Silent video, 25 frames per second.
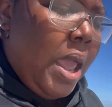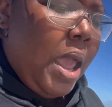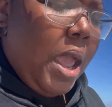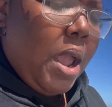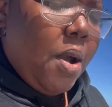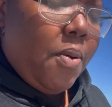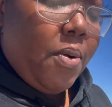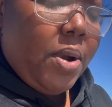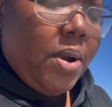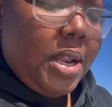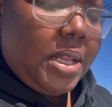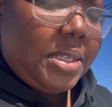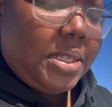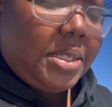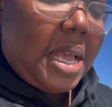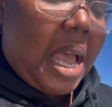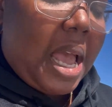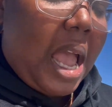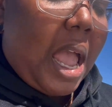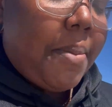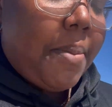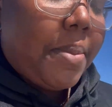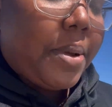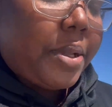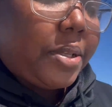And when the
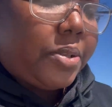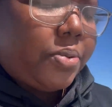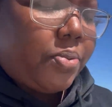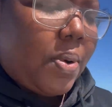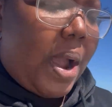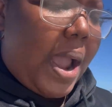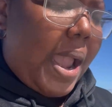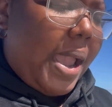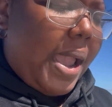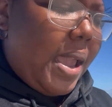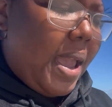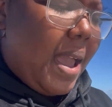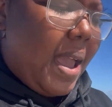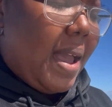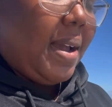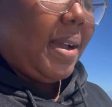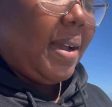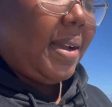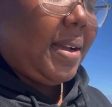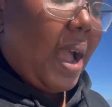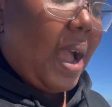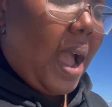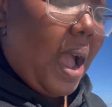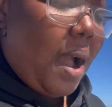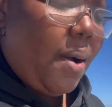time is right,
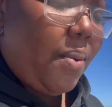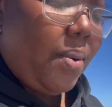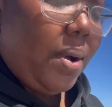God